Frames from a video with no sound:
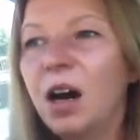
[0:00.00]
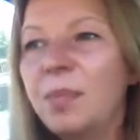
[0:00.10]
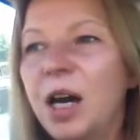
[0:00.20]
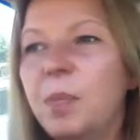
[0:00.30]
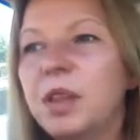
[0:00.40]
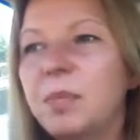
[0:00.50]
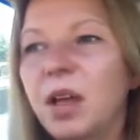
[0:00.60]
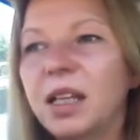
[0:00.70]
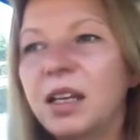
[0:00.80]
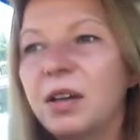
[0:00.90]
I'm helping them
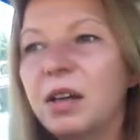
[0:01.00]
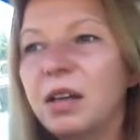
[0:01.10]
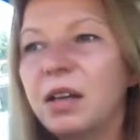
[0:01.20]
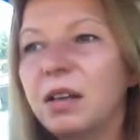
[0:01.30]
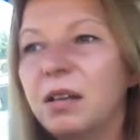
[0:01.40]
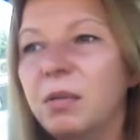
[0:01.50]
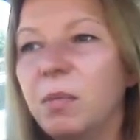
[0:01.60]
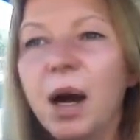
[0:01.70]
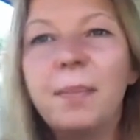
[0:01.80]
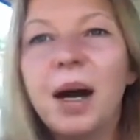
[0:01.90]
like they're
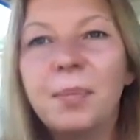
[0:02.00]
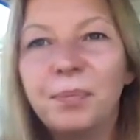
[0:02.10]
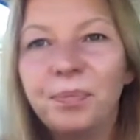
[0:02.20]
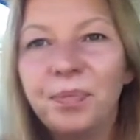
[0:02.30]
my mum,